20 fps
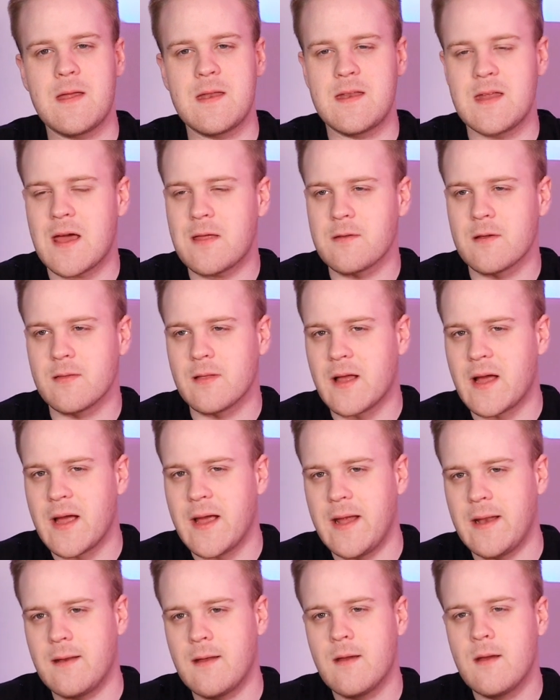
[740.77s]
down the
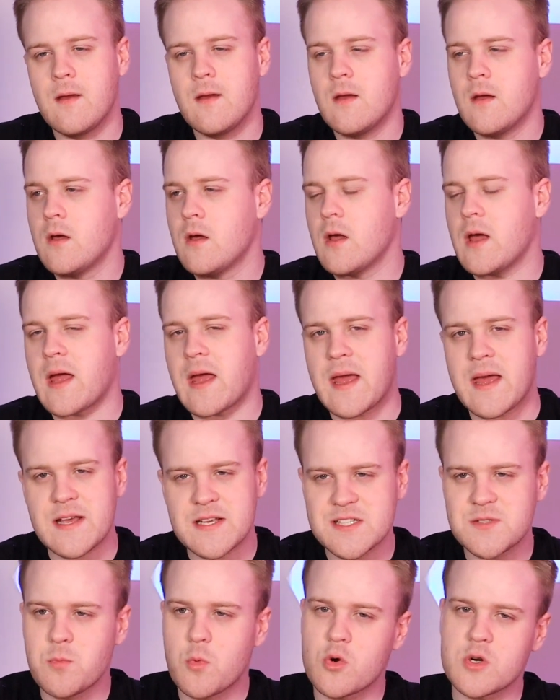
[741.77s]
line,
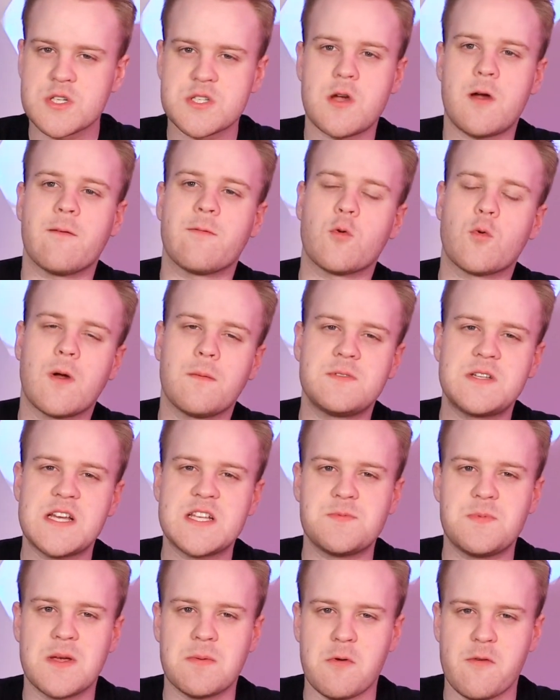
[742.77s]
as more software
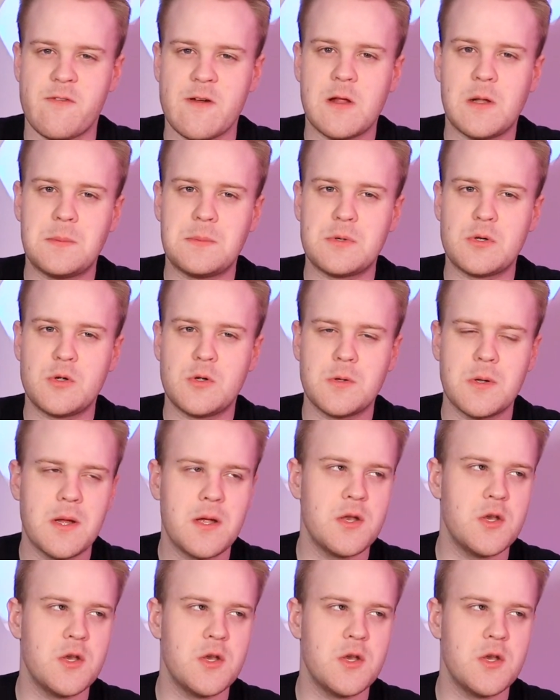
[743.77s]
updates become available,